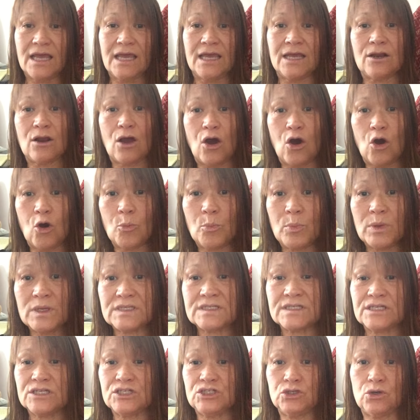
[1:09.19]
It
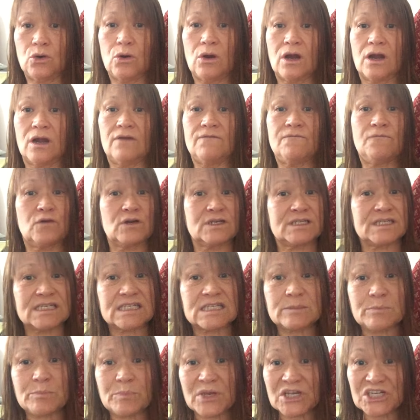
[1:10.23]
opens the door for
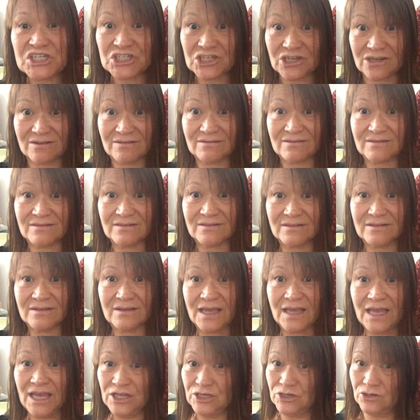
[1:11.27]
suspicion
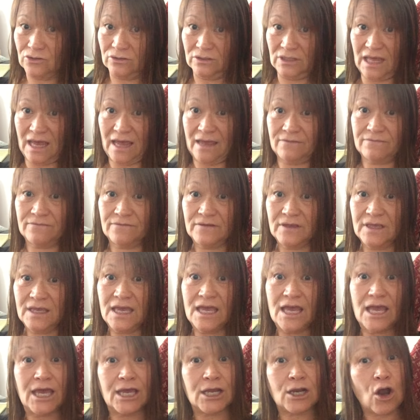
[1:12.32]
in your life.
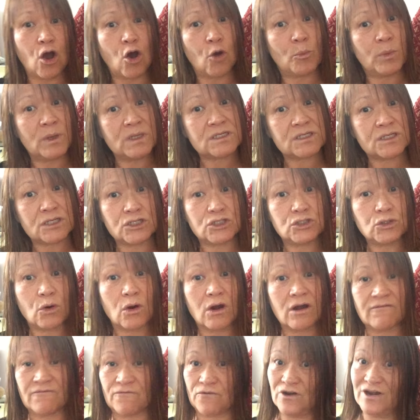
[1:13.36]
It opens the
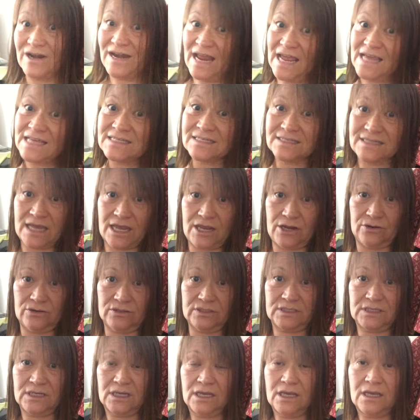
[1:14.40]
door for
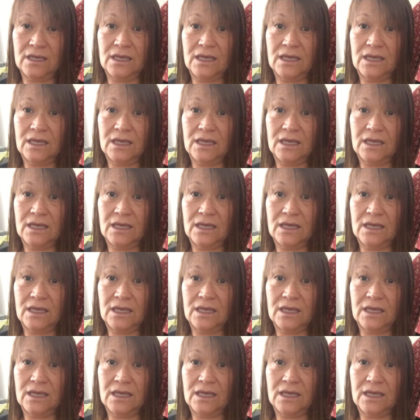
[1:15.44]
naysayers.